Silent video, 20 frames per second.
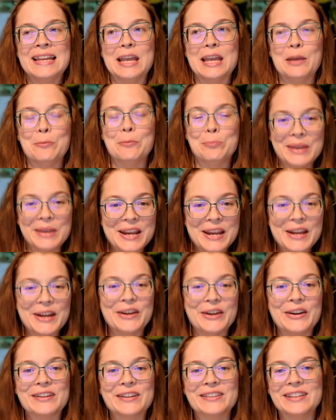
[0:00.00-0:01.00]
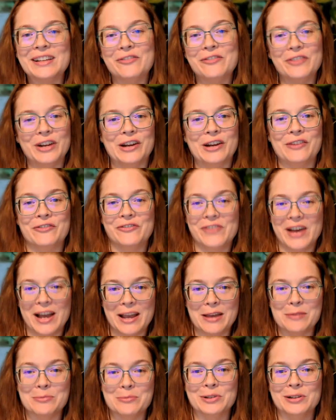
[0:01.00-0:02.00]
empirically
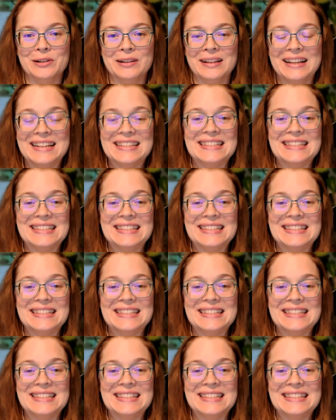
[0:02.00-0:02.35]
verifiable,